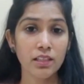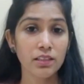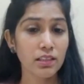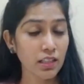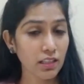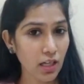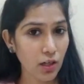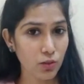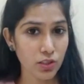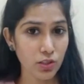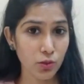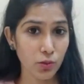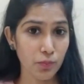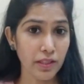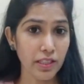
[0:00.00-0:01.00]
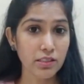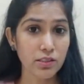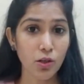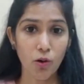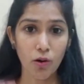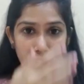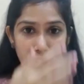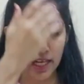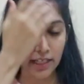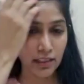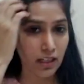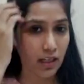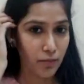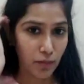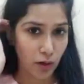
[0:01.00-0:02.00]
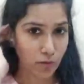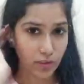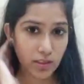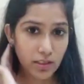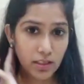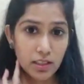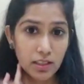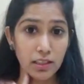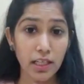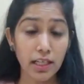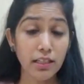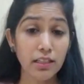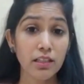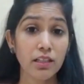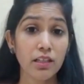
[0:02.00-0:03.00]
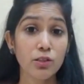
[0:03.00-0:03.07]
3,000 rupees on that amount. Right?